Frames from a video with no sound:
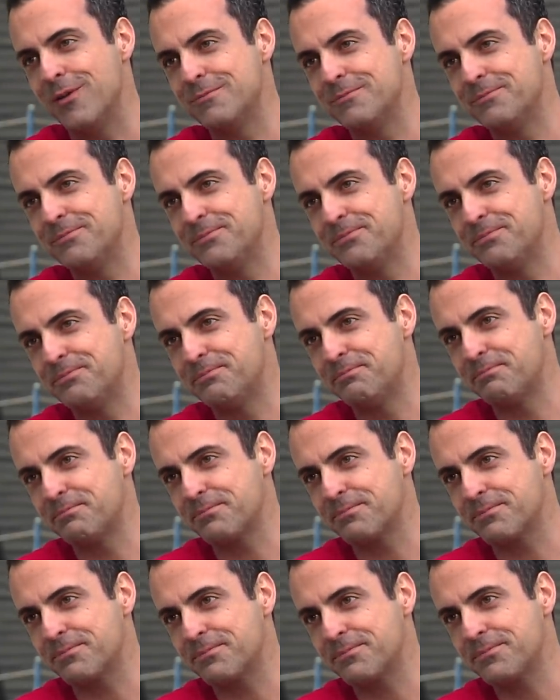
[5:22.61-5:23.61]
Updates on when you'll
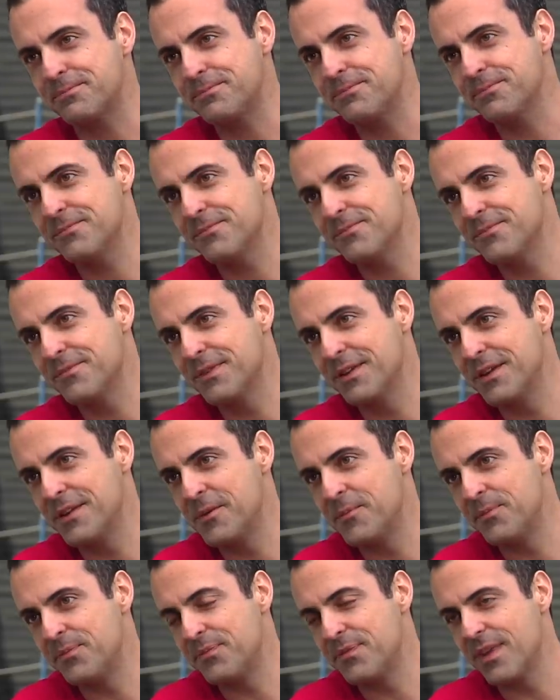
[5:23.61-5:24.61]
be selling phones here in the
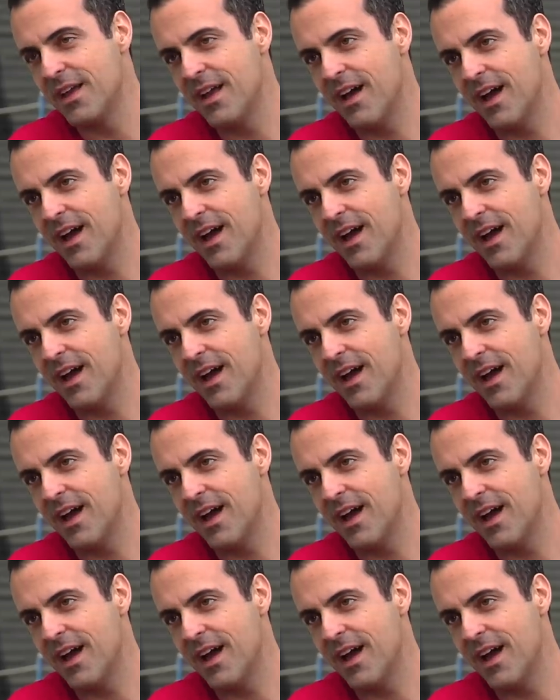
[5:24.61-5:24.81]
U S?